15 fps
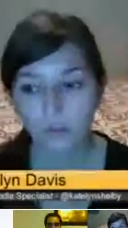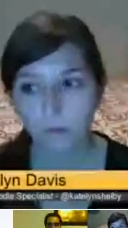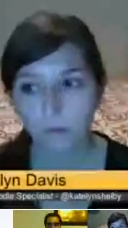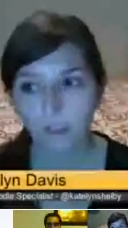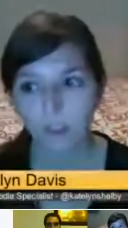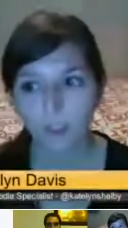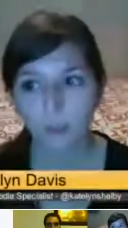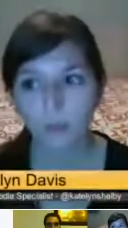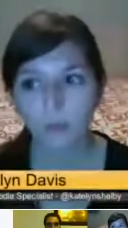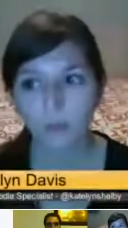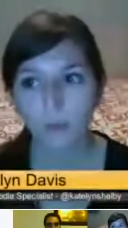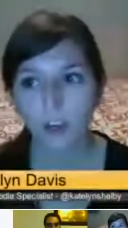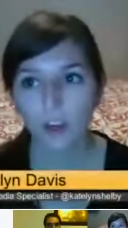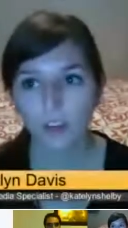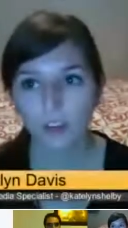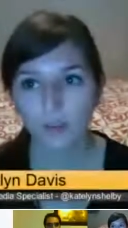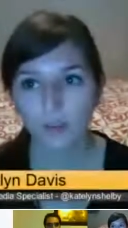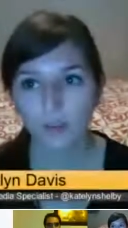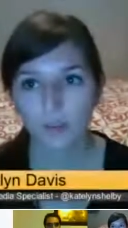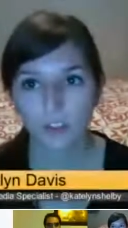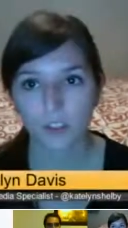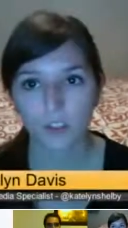re- that's a really awesome
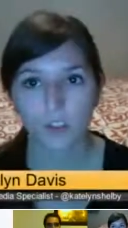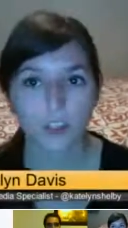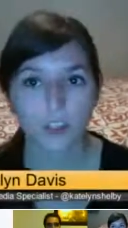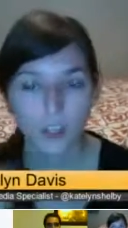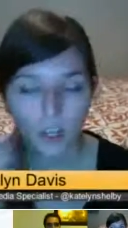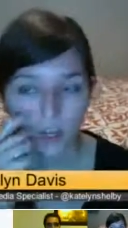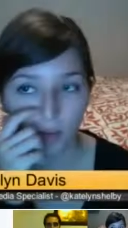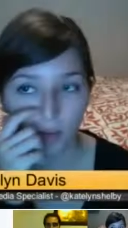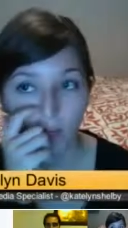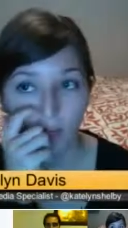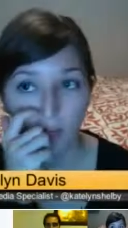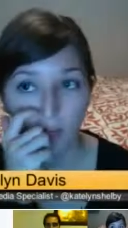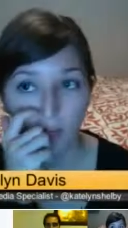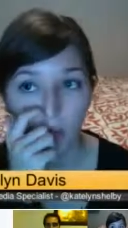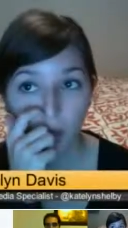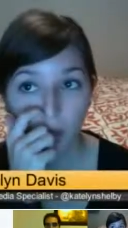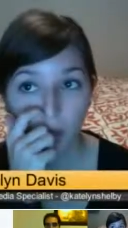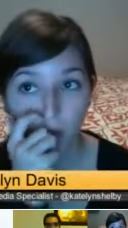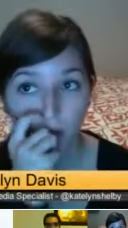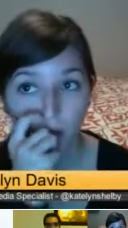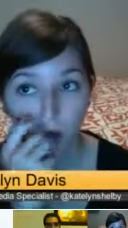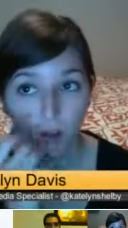research, and we'll definitely
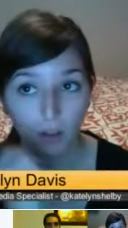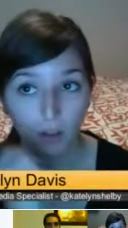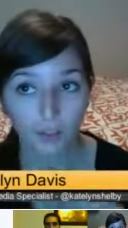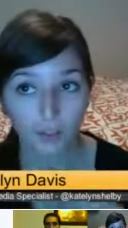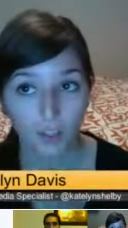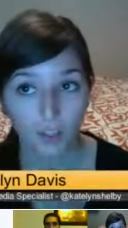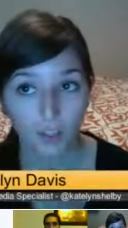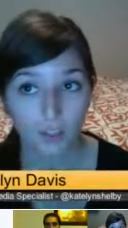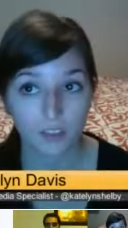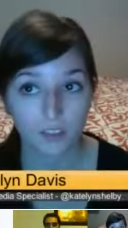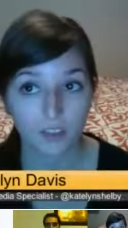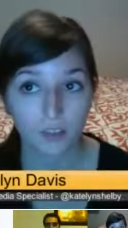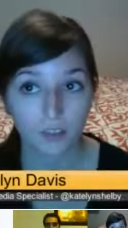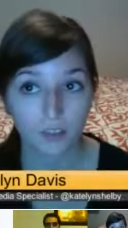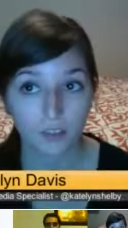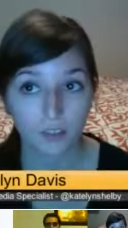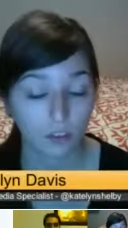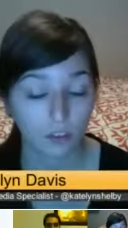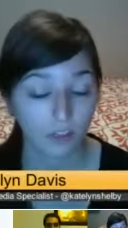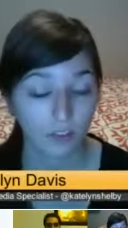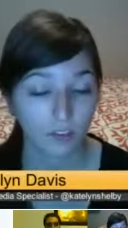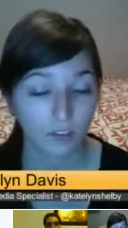put all the links to you know
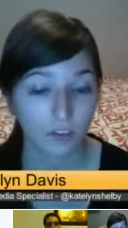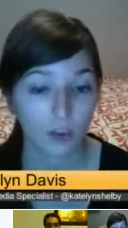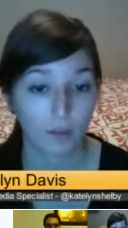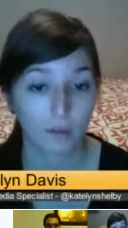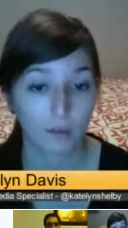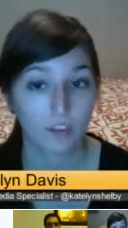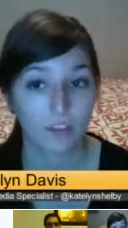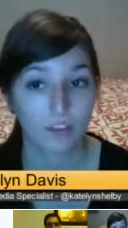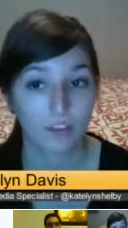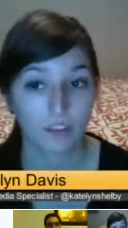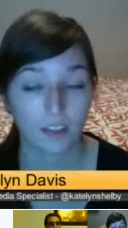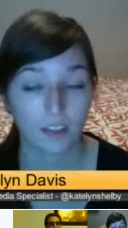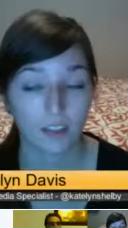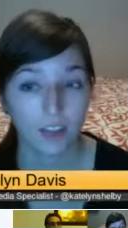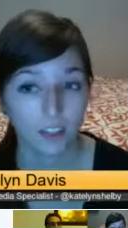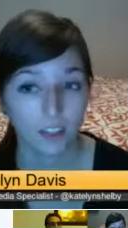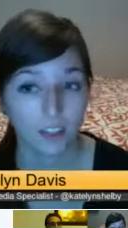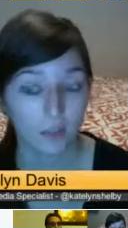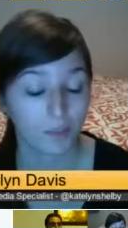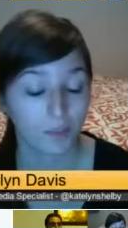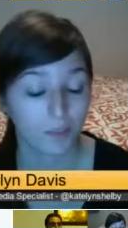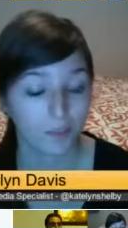Creative Commons and
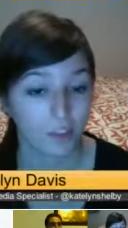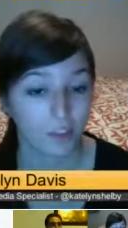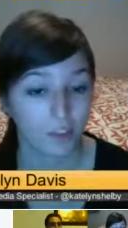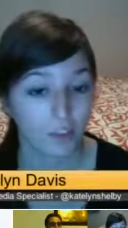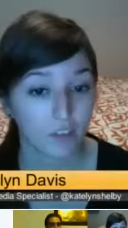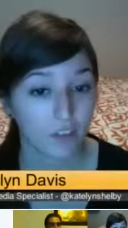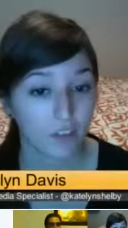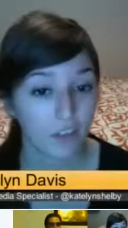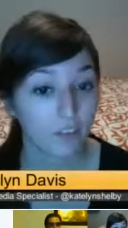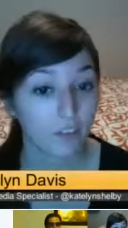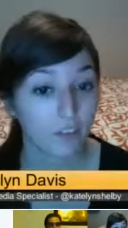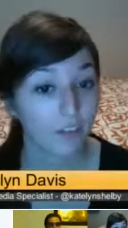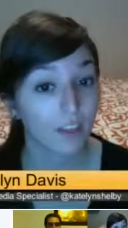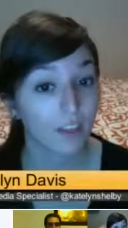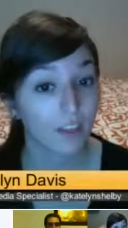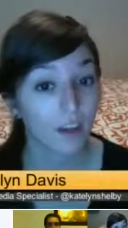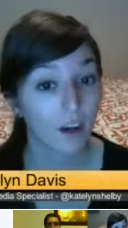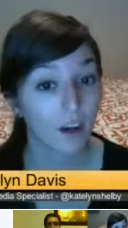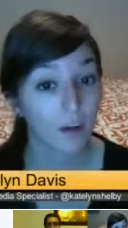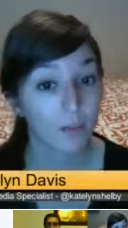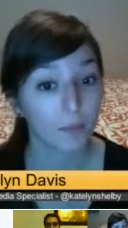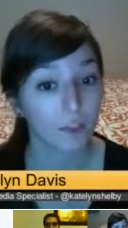terms of service and everything
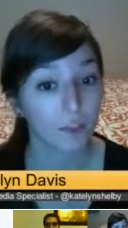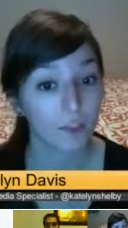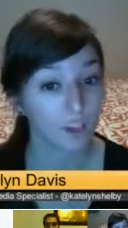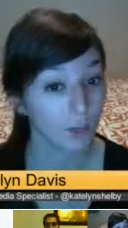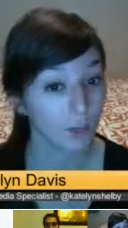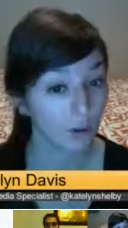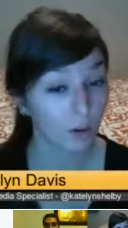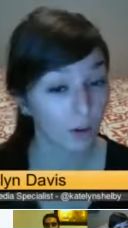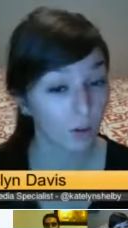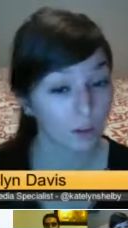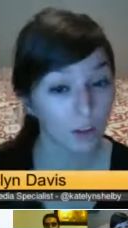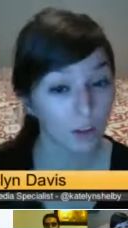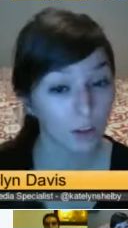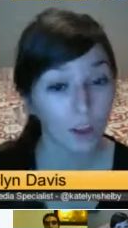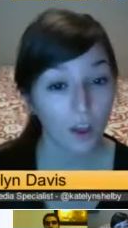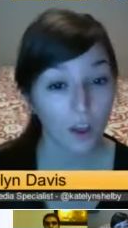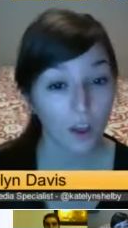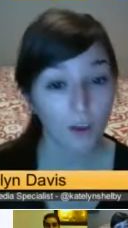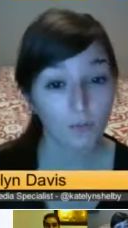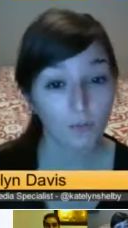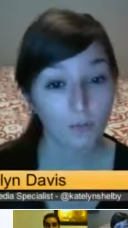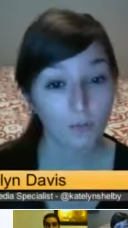um, in the show notes.
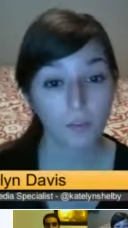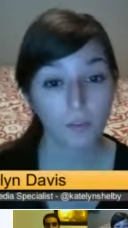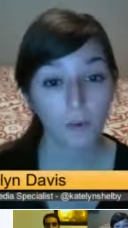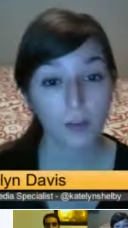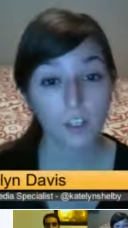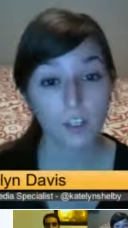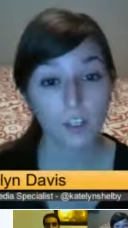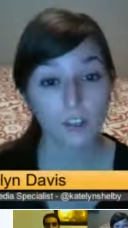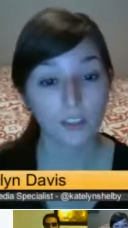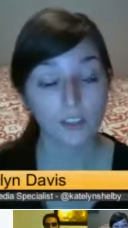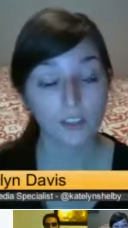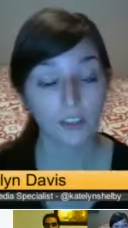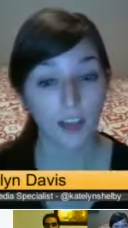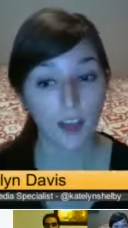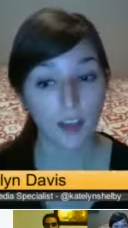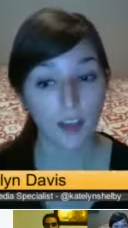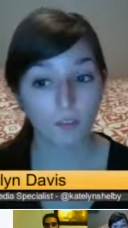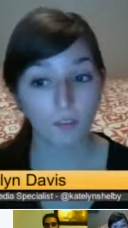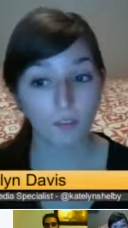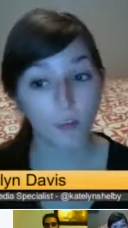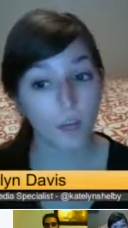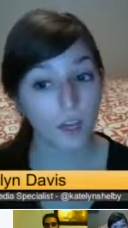Um, so if you're watching this live, if
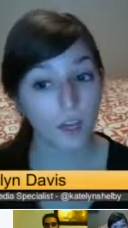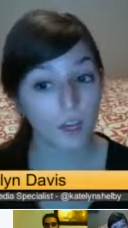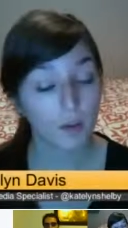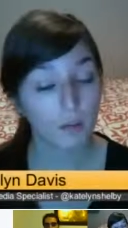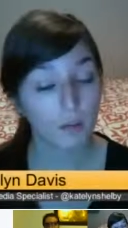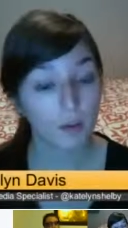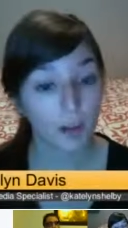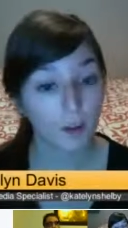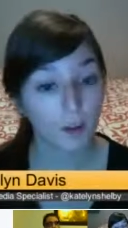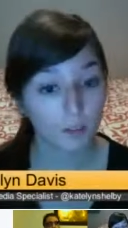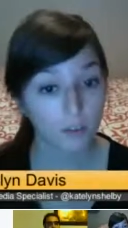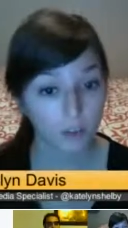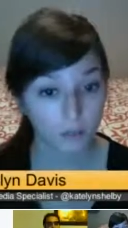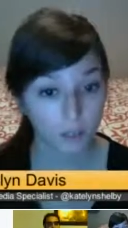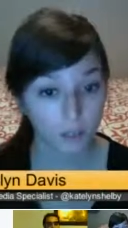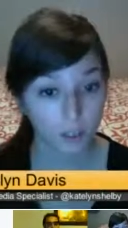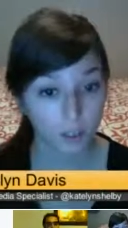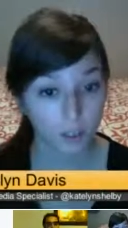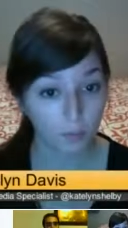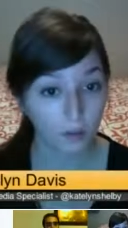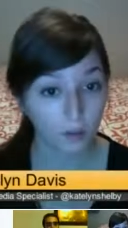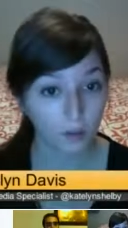you wait a couple hours, we're
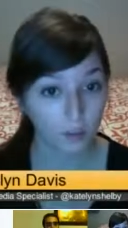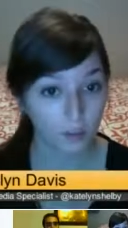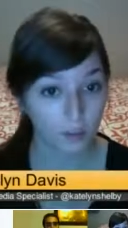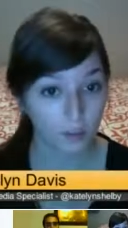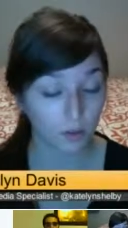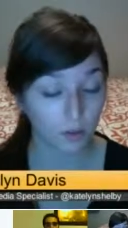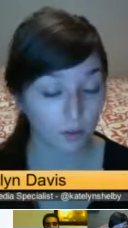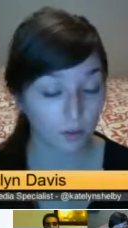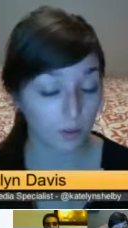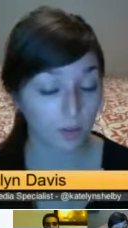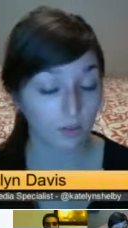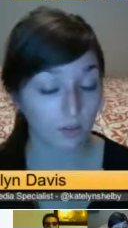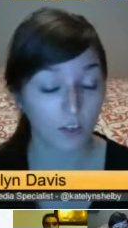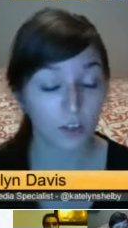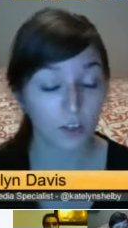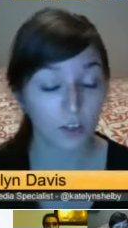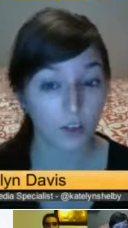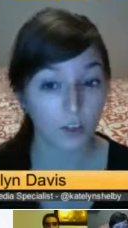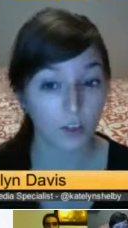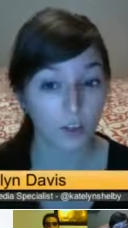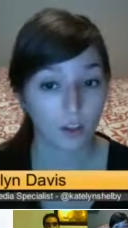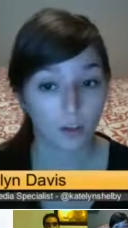gonna post the recorded video
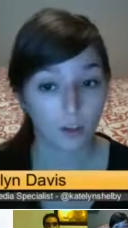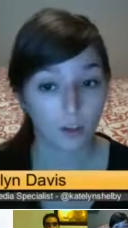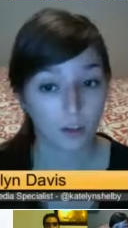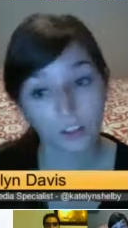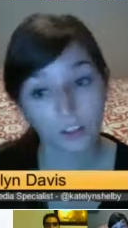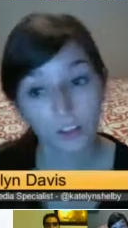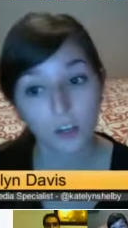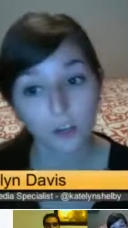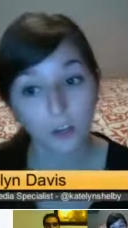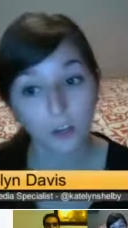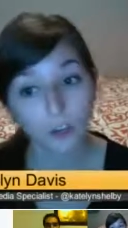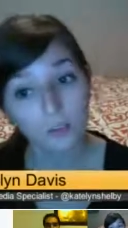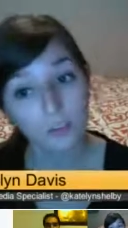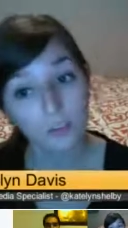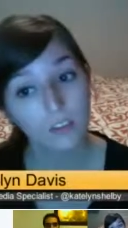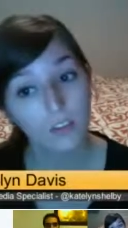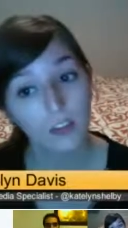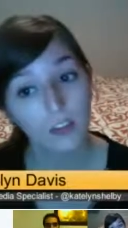along with all the show notes.